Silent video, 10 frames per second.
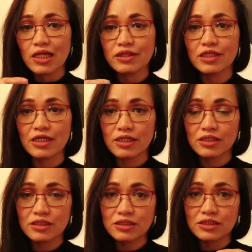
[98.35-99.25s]

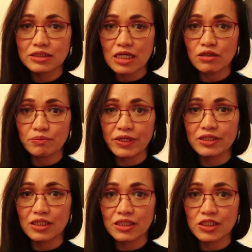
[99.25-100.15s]
their cellophane
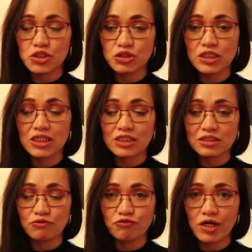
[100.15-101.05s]
that they're using is
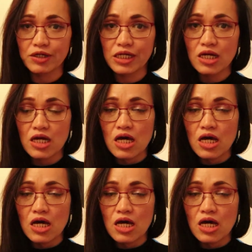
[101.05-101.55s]
a very